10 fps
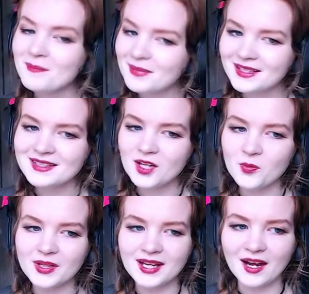But it's
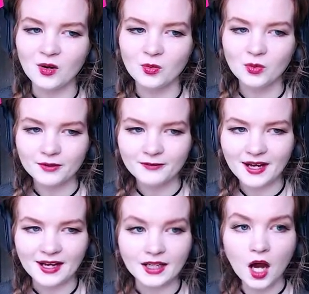open now. We're
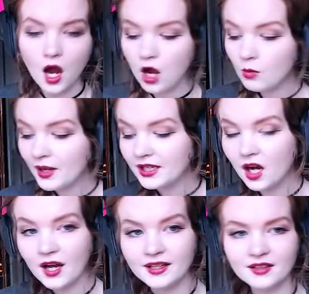fine. Oh my
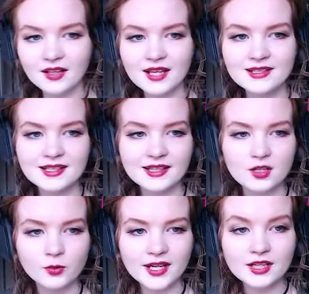god!
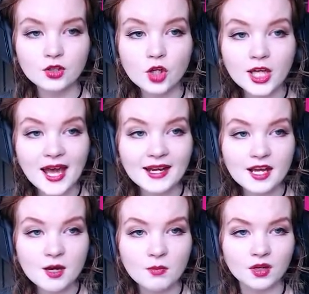Instantly greeted! Look at
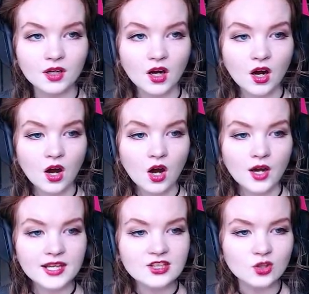him!
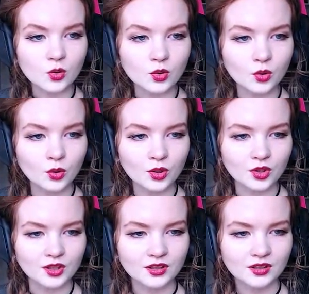Oh, he's so
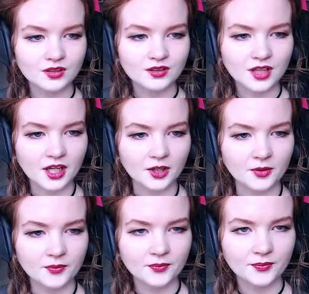cool! Oh.